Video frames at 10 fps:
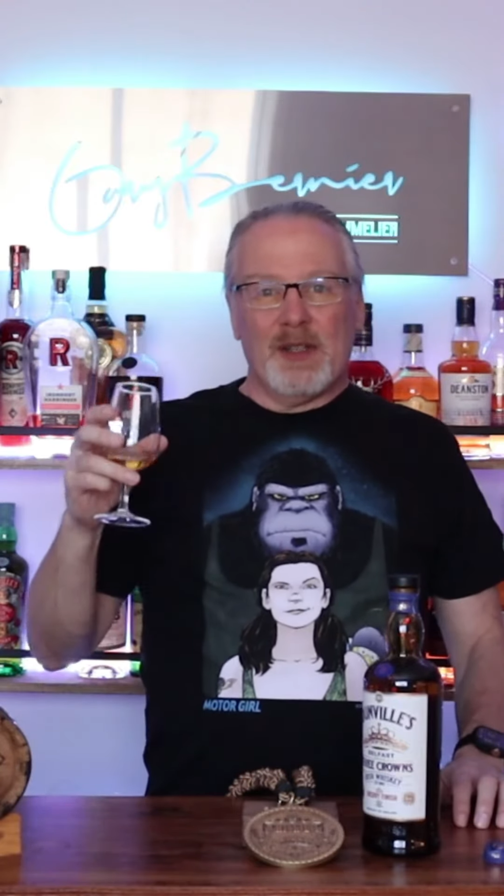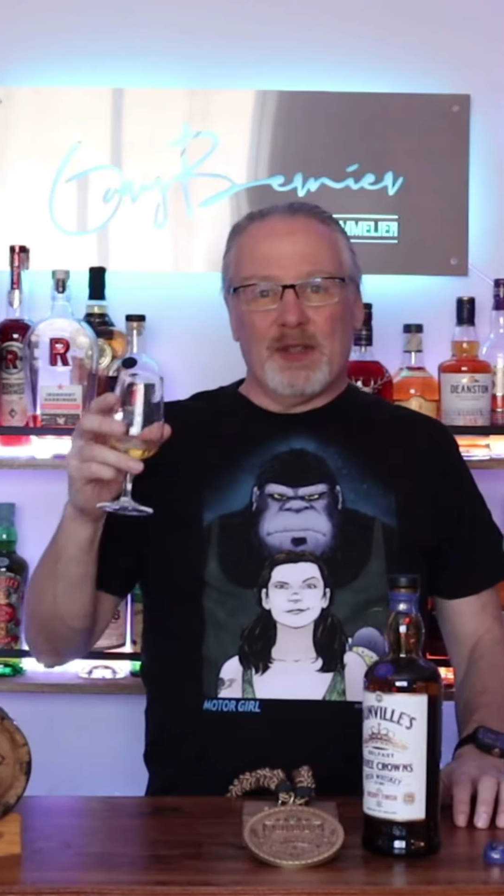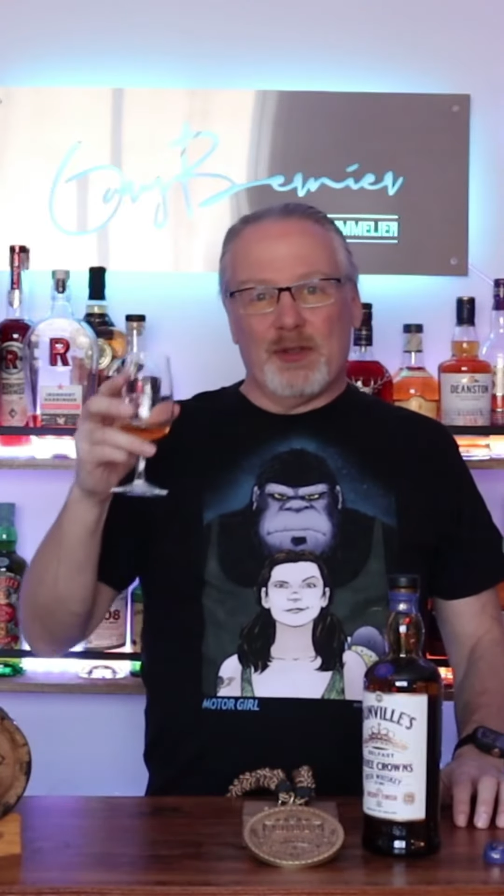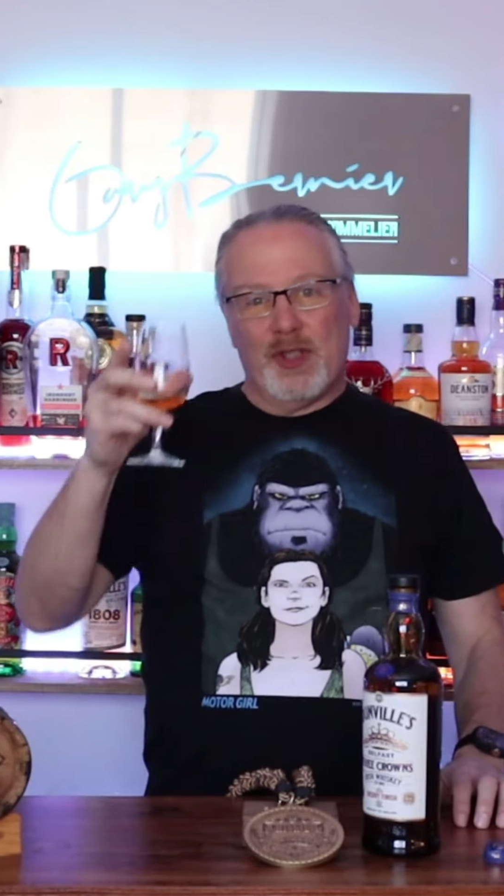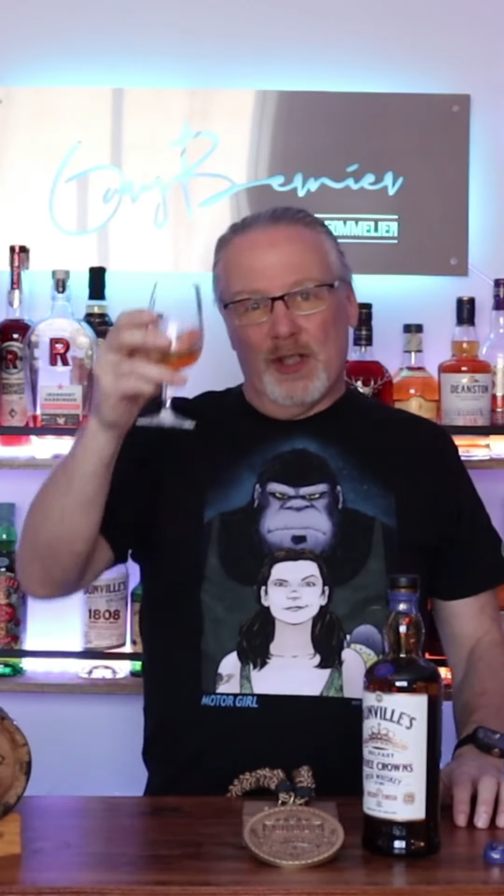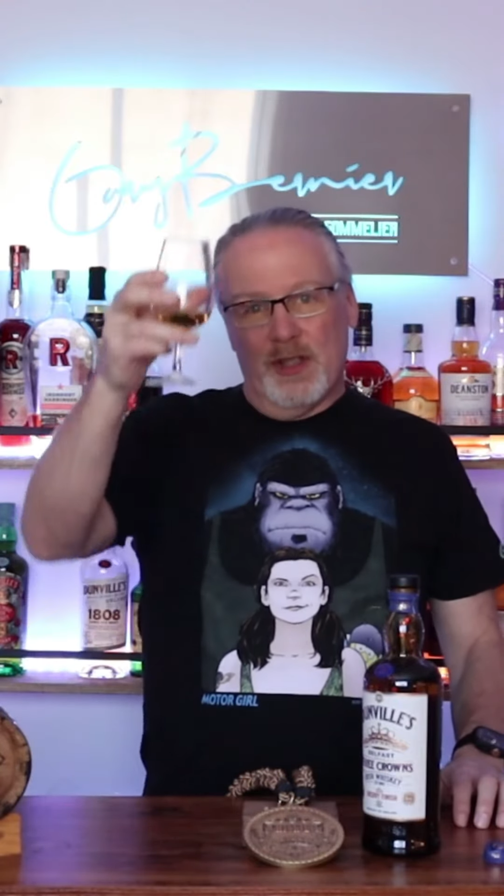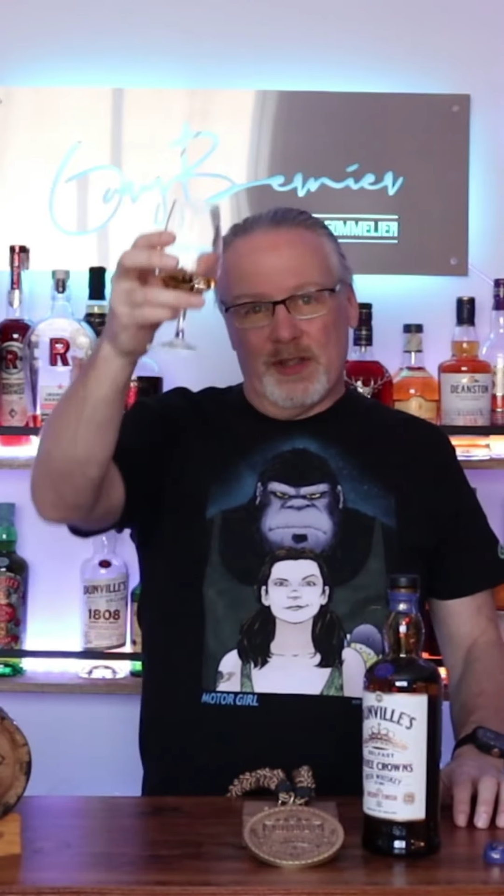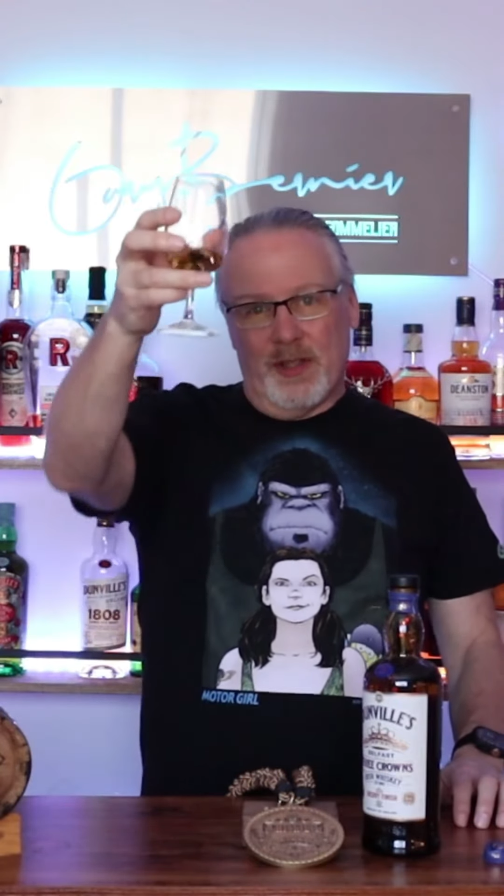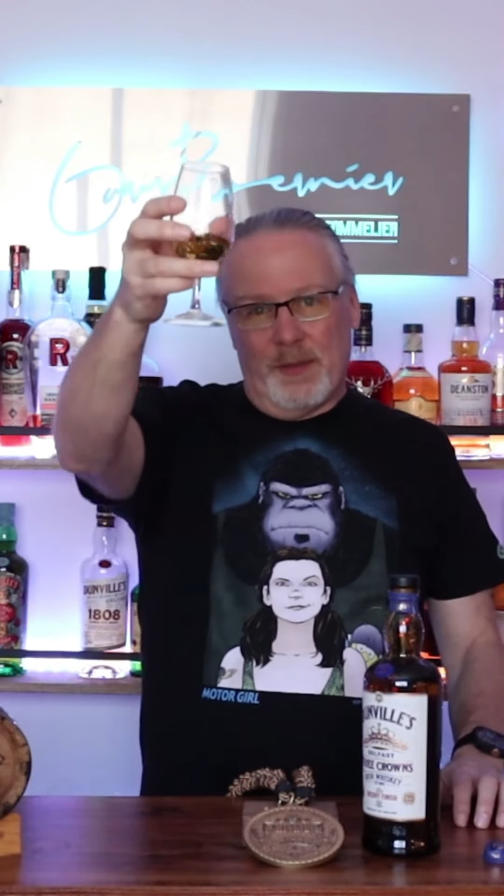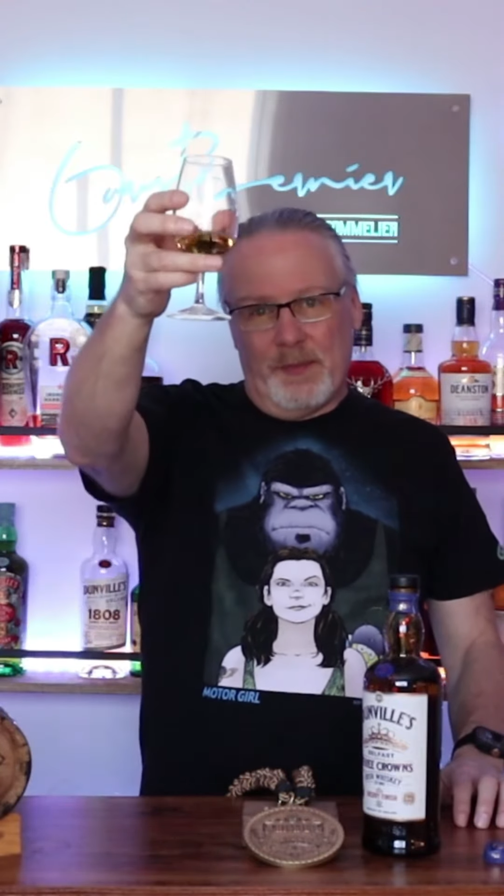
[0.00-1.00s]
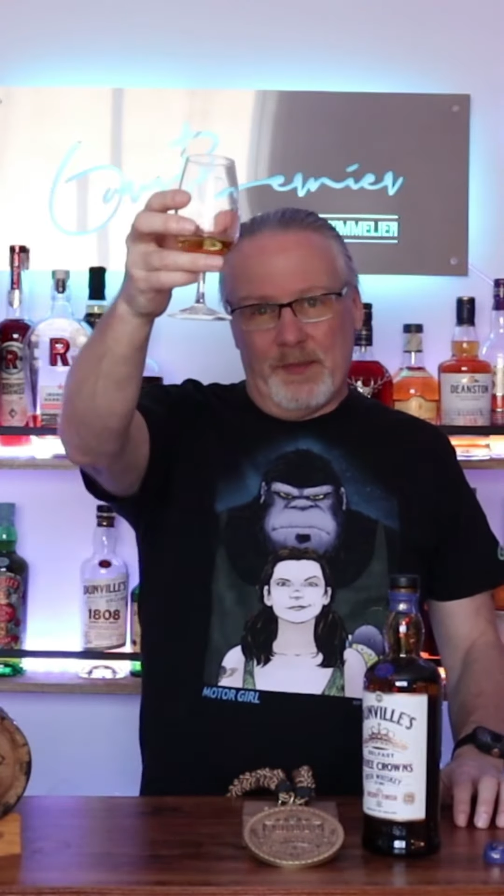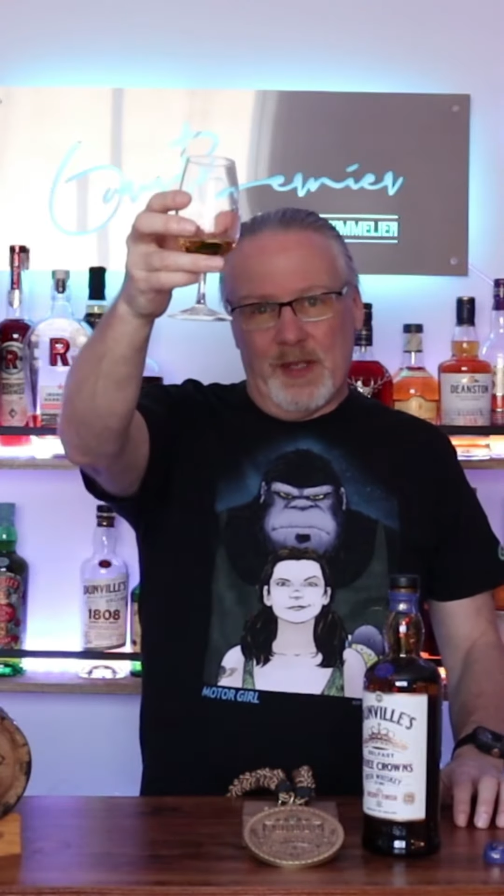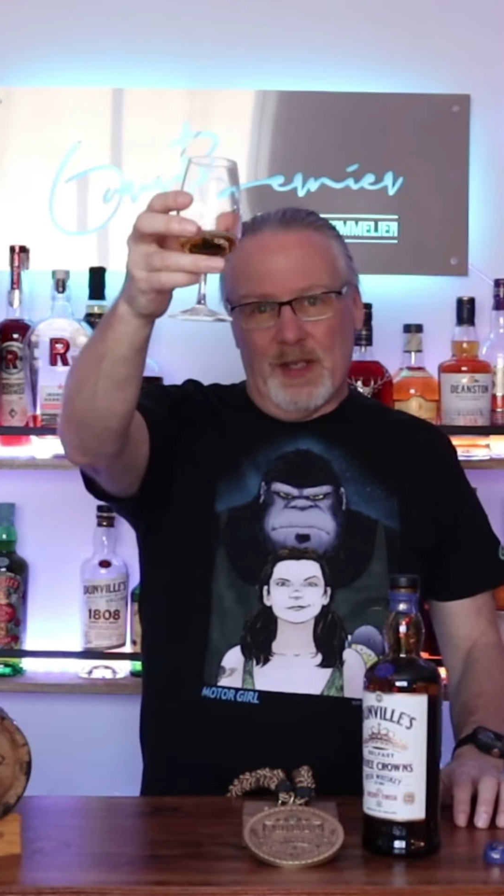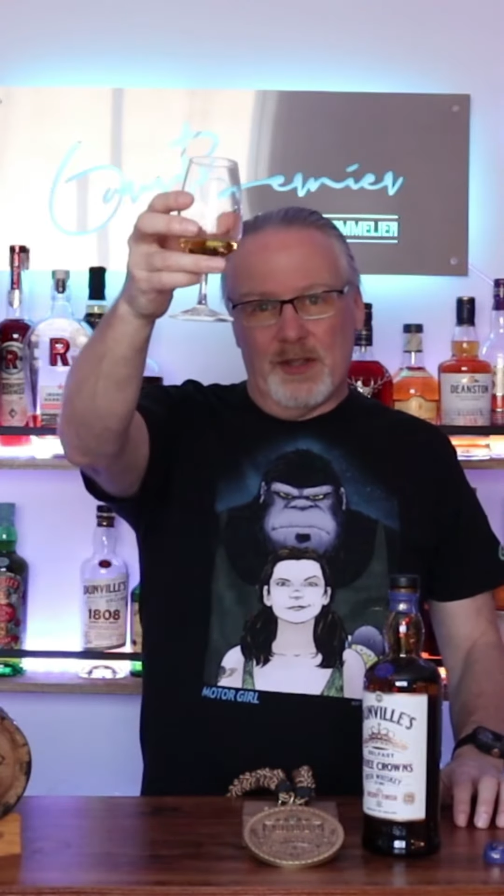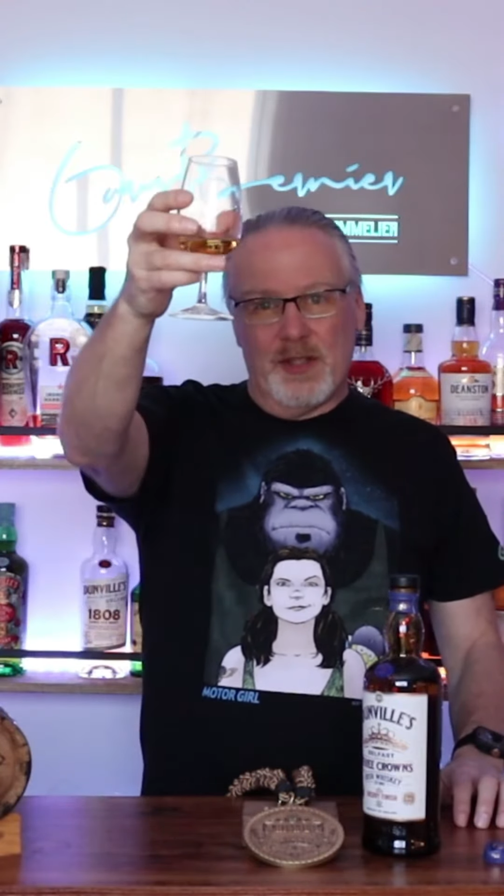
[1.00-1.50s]
So cheers,
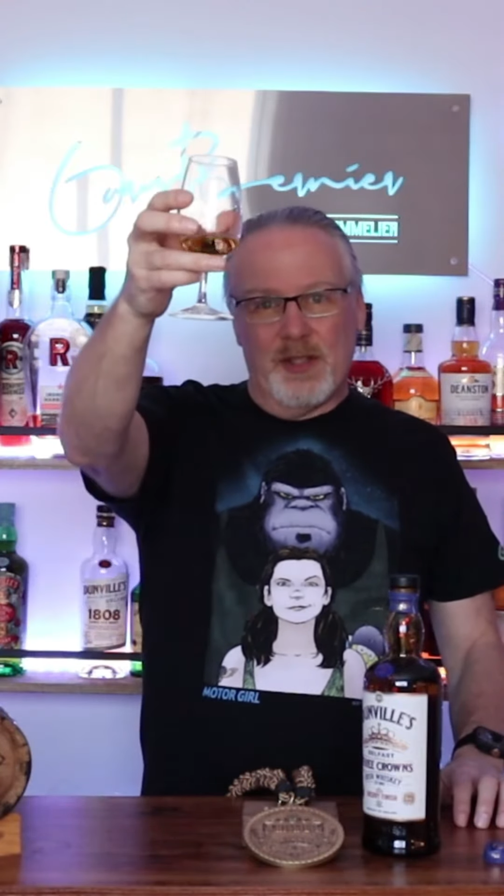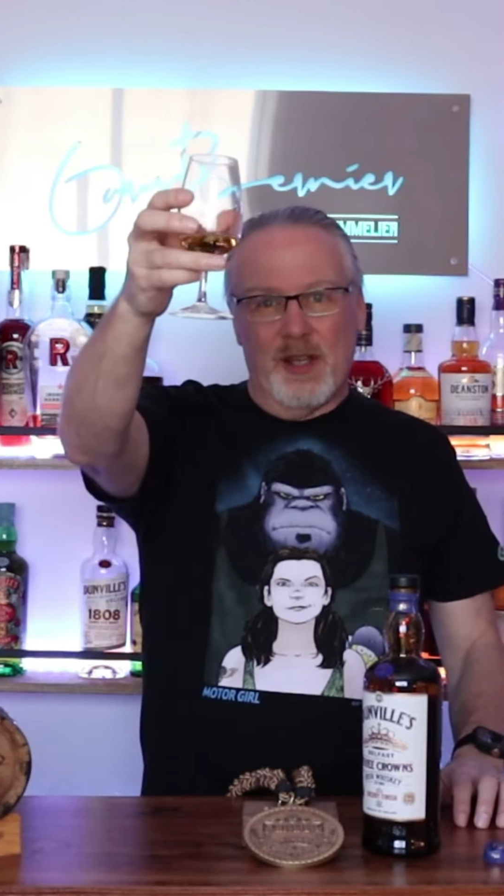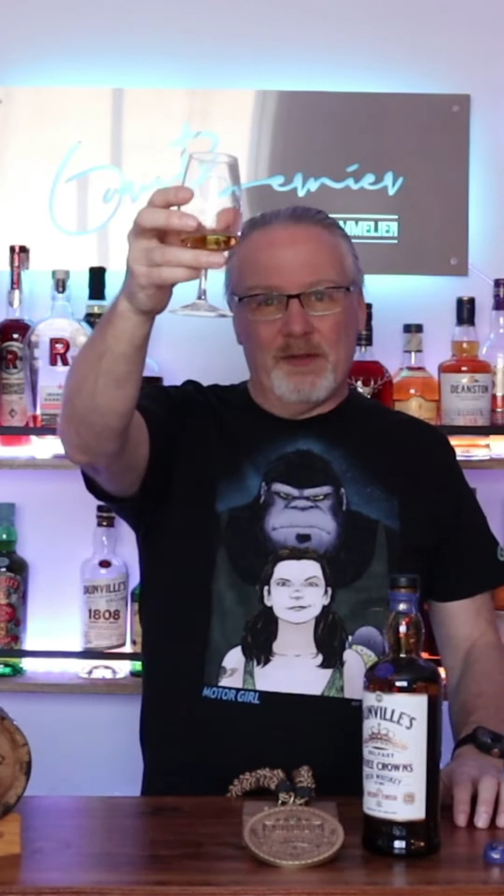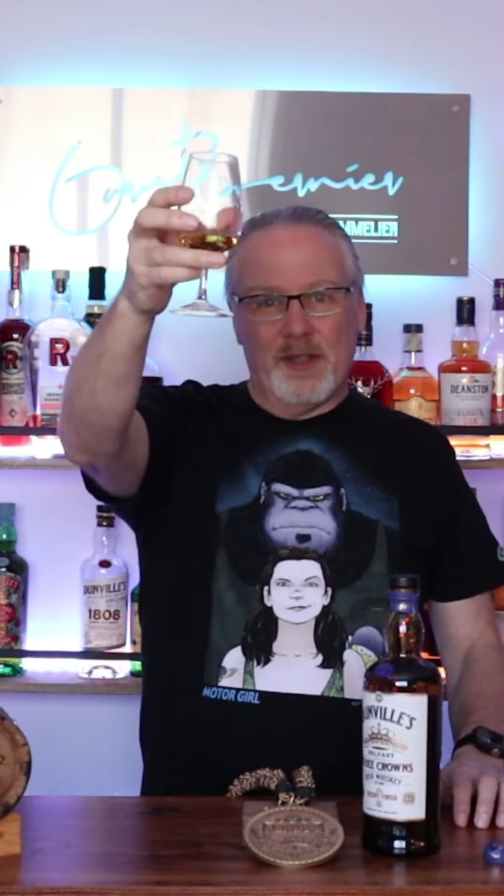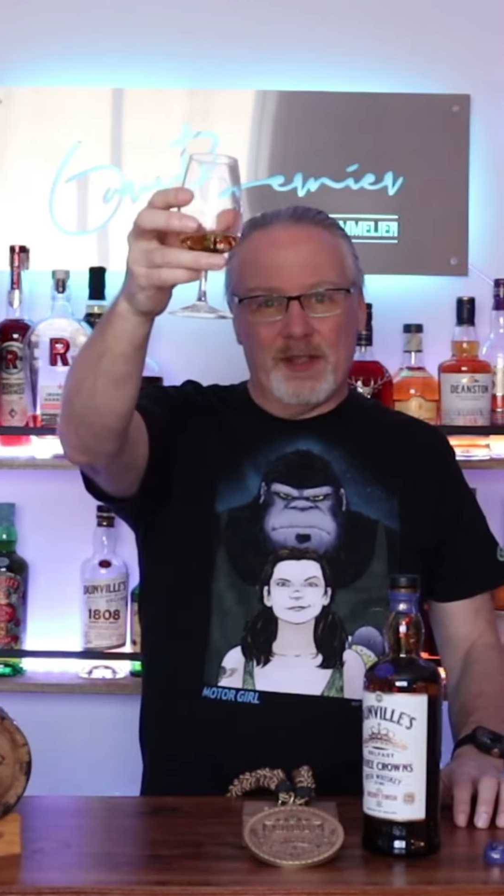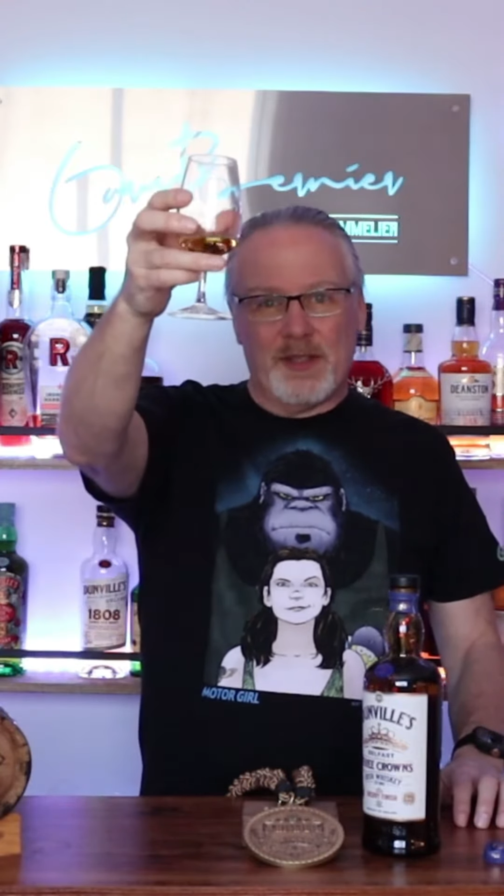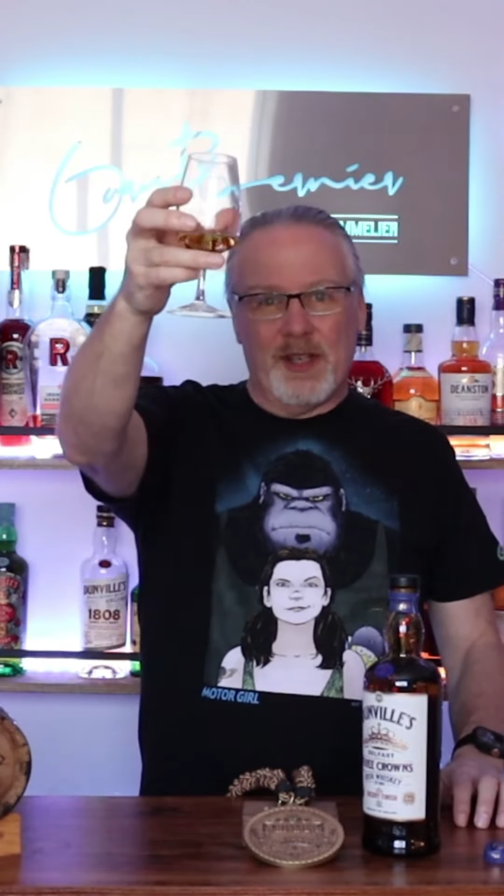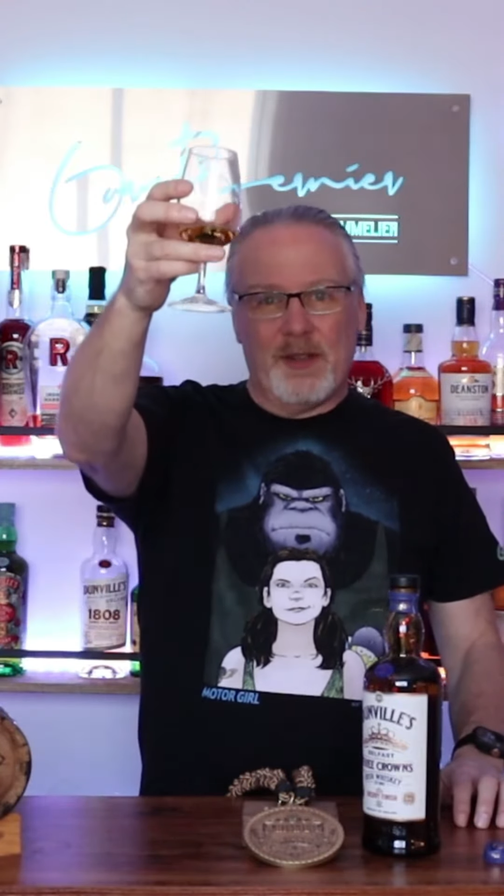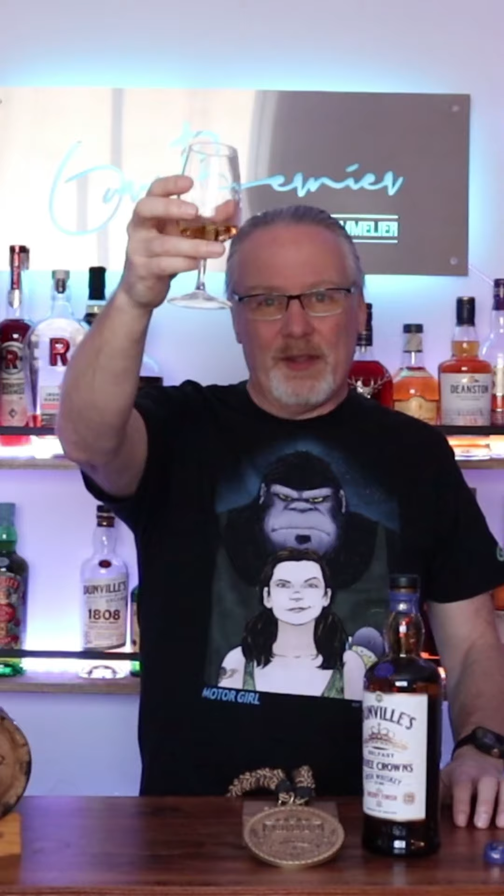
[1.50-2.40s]
here's to Dunville's,